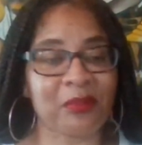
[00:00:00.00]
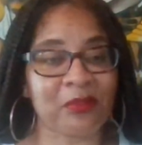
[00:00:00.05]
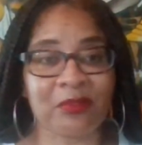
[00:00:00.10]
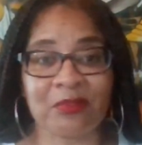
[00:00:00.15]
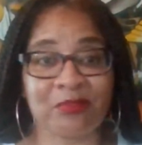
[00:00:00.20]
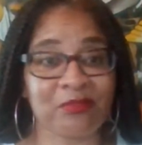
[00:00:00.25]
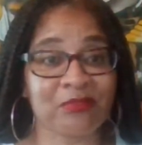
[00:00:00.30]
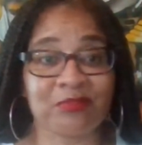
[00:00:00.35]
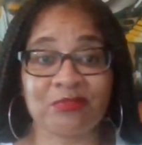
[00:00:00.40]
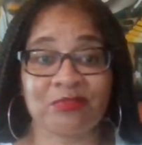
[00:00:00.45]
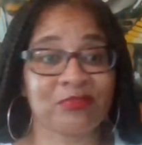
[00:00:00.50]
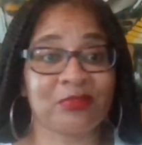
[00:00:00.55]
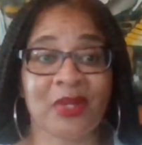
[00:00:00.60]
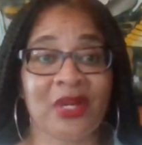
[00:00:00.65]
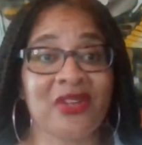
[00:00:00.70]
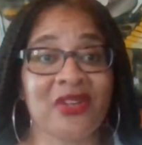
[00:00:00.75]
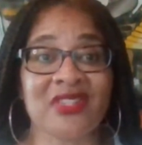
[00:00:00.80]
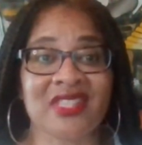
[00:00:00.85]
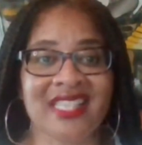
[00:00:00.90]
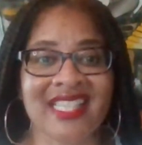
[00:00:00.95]

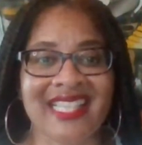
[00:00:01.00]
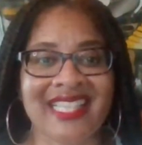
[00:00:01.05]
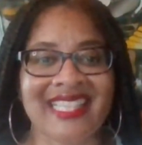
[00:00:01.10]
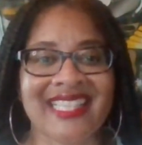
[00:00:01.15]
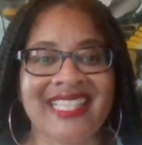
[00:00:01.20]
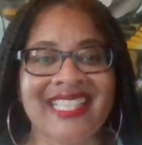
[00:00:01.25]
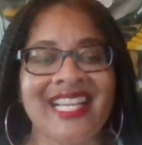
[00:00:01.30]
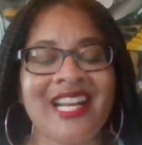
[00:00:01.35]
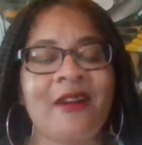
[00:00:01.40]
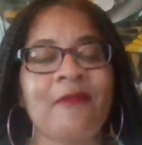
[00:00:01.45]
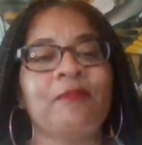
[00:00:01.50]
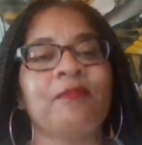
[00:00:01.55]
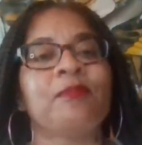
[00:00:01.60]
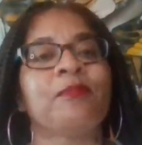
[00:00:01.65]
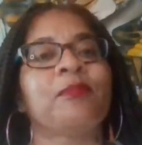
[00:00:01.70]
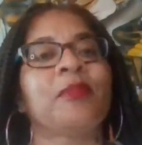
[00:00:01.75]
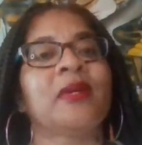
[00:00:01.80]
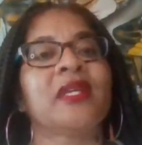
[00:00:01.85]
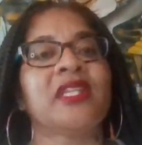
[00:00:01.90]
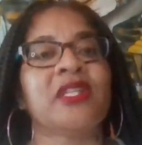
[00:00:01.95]
personally, but you
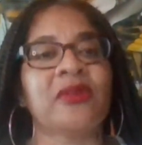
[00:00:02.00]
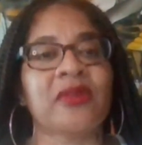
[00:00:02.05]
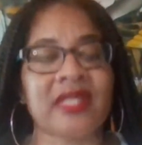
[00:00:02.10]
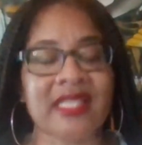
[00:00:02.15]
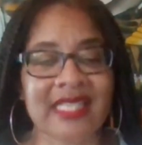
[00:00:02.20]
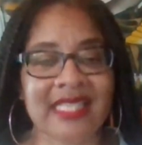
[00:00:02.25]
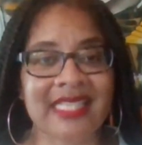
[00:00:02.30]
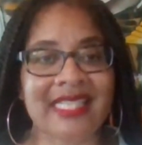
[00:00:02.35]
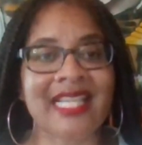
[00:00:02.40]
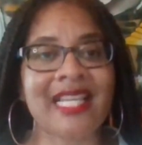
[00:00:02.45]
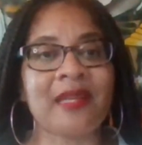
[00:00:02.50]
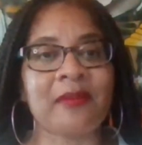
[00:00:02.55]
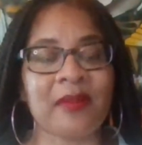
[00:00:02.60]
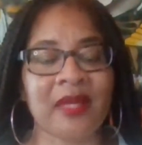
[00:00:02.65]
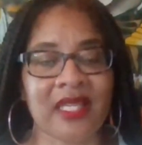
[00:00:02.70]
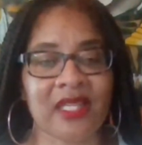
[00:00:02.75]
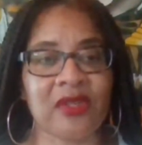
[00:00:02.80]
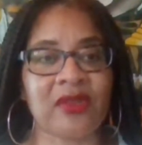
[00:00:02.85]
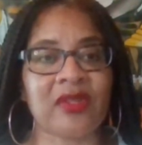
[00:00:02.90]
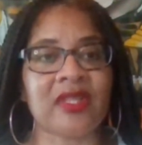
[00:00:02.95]
can see me. You can
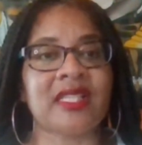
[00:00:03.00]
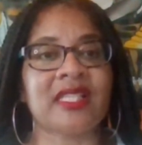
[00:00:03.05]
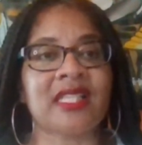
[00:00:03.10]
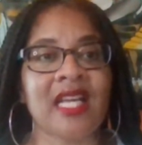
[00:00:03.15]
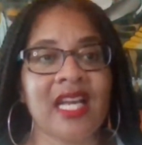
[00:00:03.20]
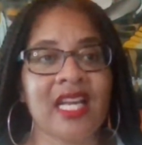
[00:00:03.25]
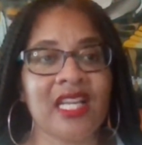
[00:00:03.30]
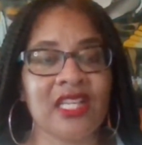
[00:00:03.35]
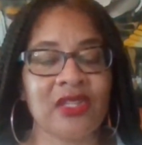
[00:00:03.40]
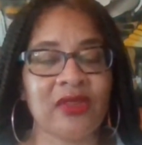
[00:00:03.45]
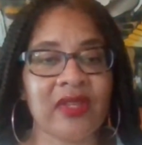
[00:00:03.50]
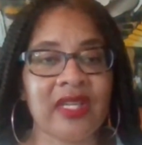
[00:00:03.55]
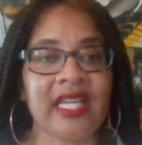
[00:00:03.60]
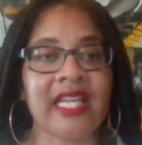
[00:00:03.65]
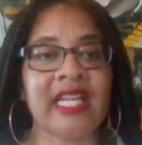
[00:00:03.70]
you can hear my